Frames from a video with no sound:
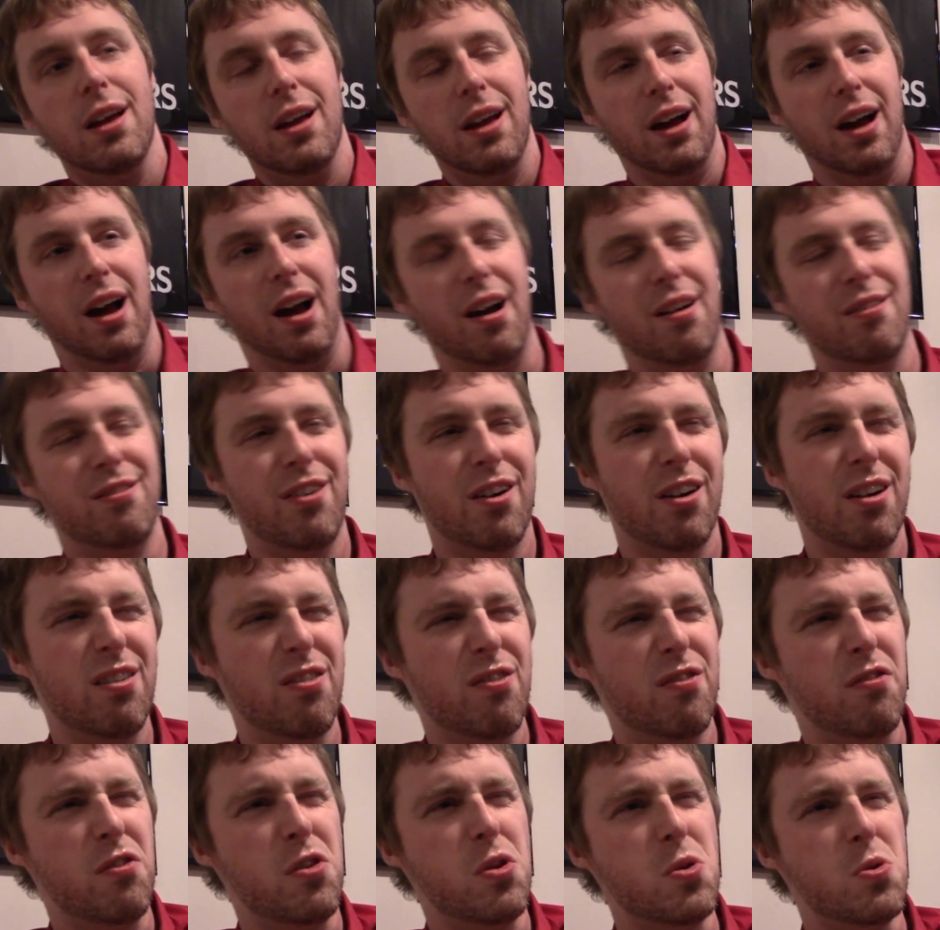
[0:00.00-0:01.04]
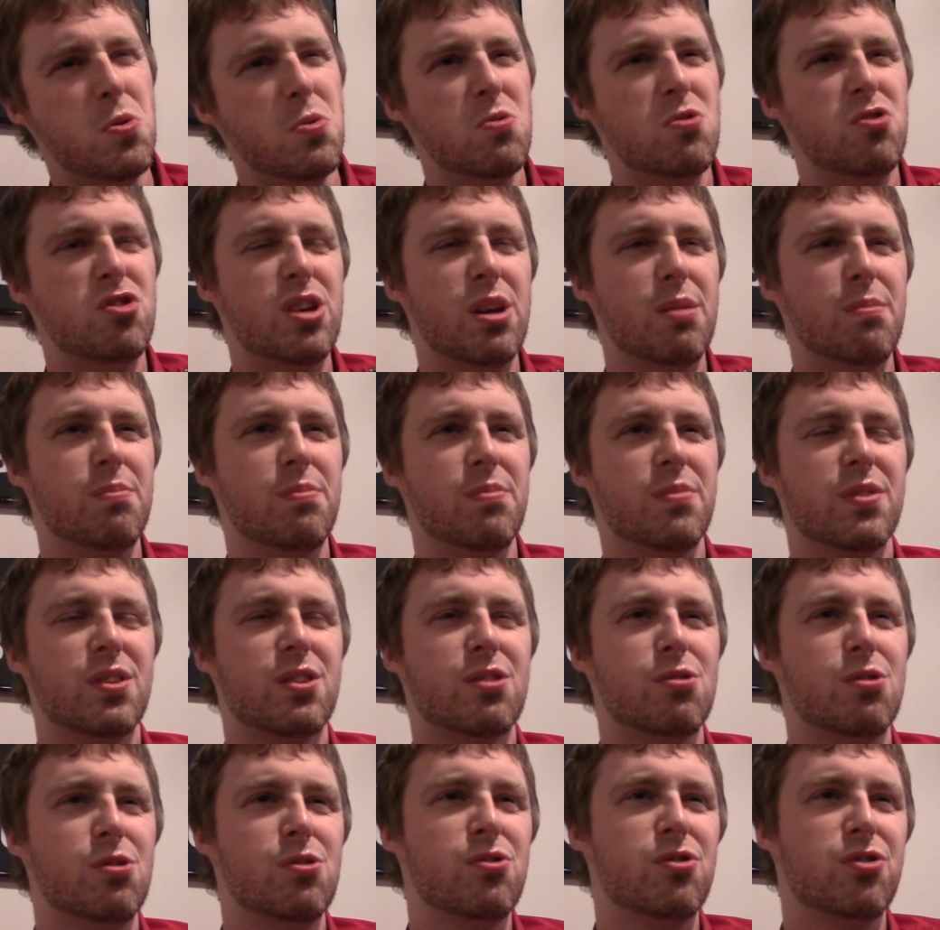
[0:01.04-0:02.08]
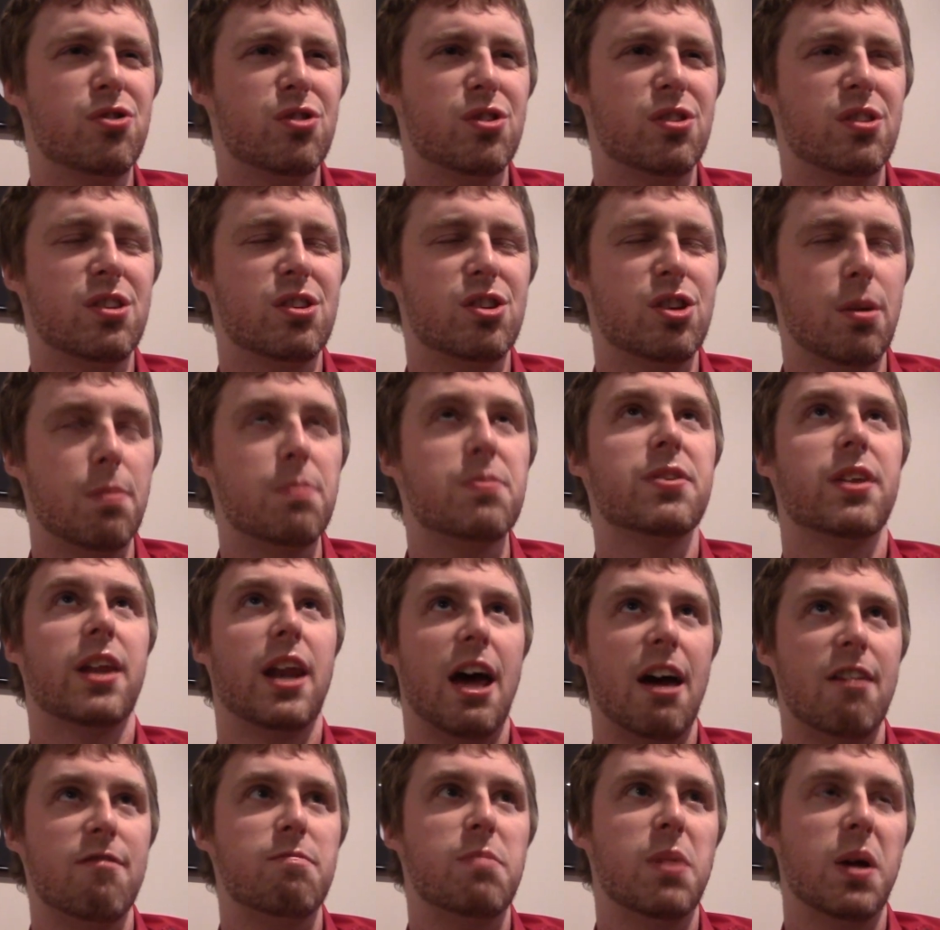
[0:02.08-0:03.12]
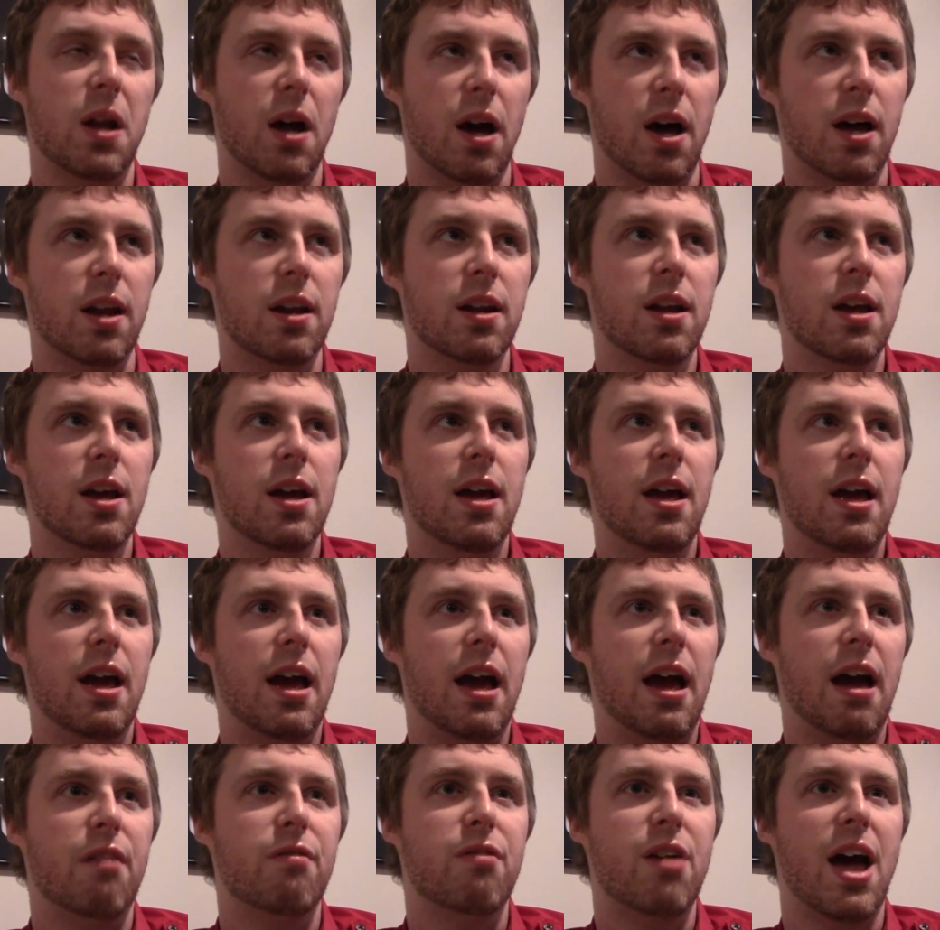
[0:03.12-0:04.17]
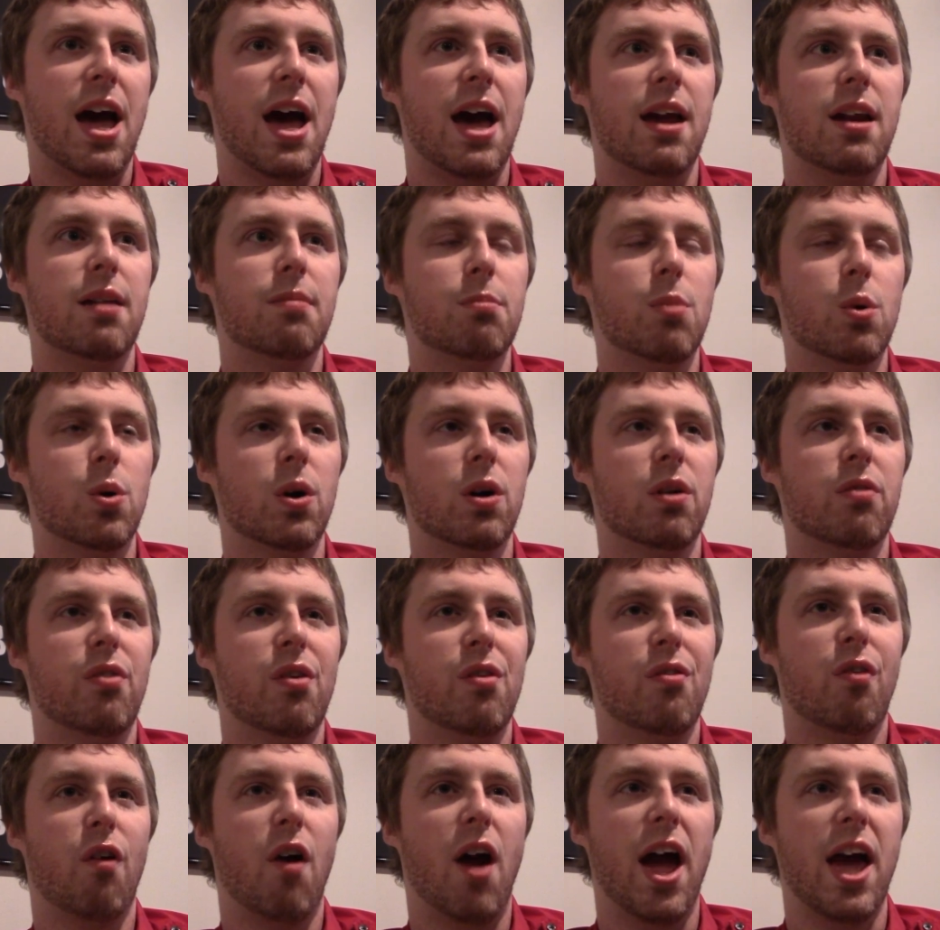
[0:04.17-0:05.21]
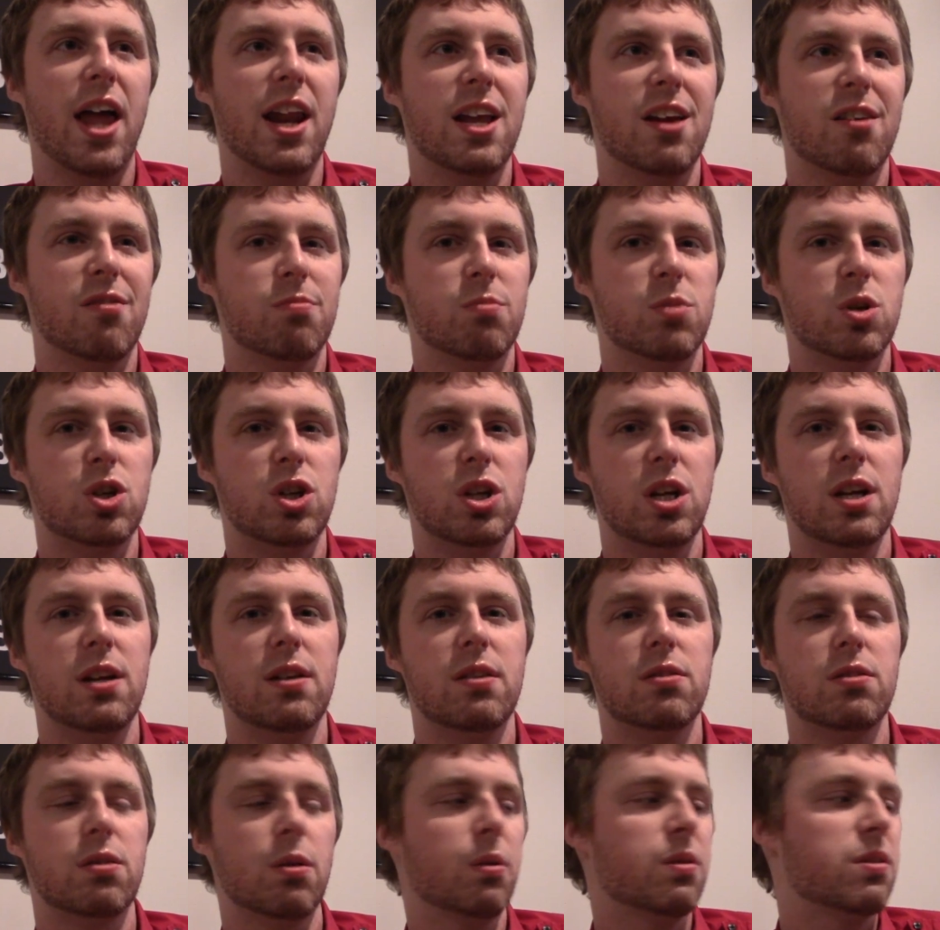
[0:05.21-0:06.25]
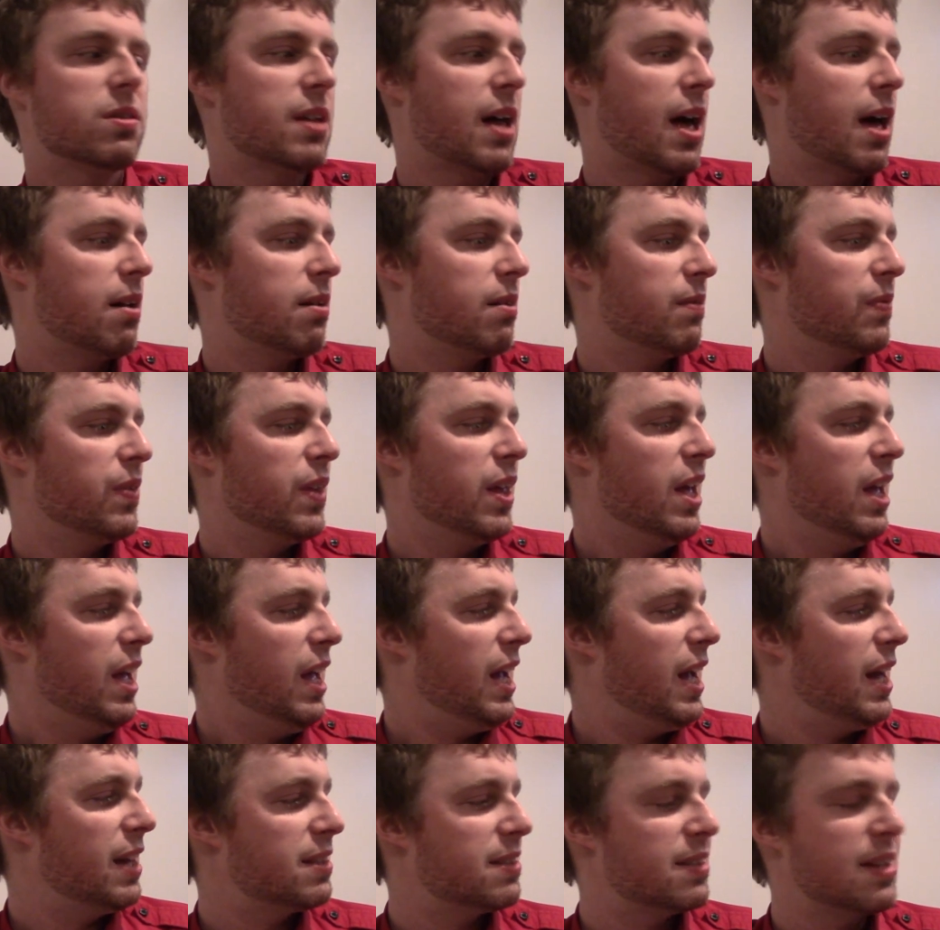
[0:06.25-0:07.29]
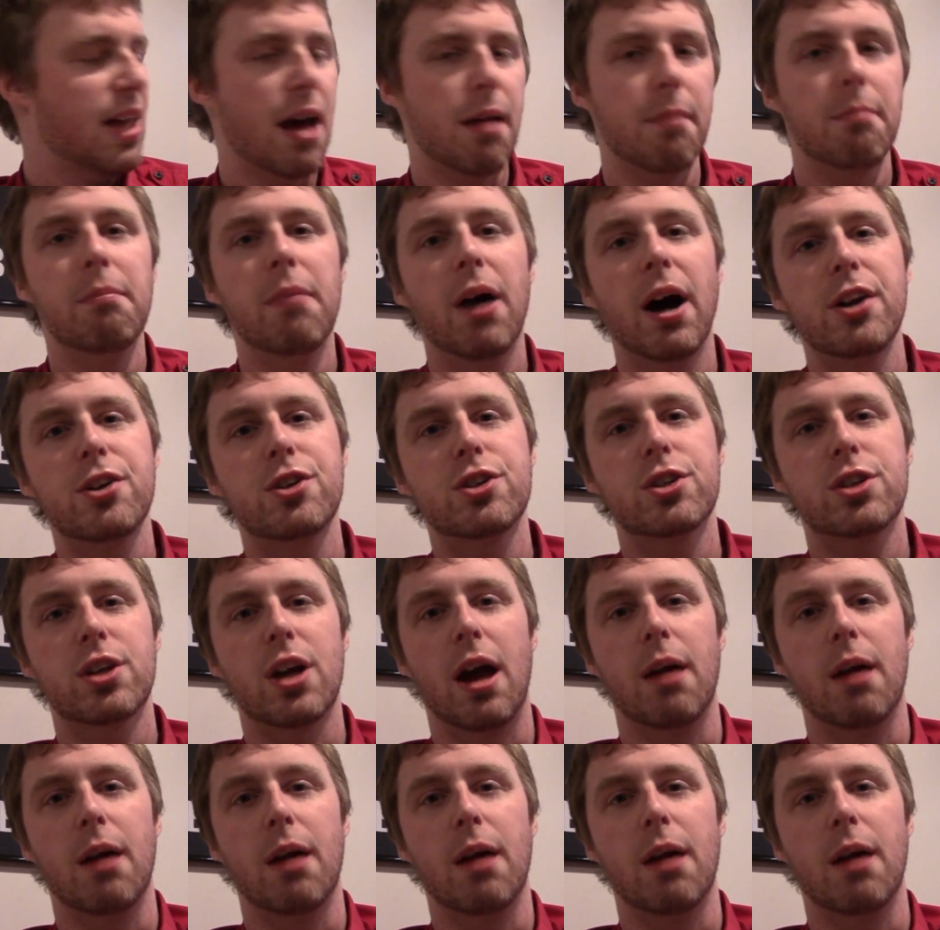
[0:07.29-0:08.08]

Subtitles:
Very few gym cruise ships that I've been on have had more of a variety of machines, so it's not much.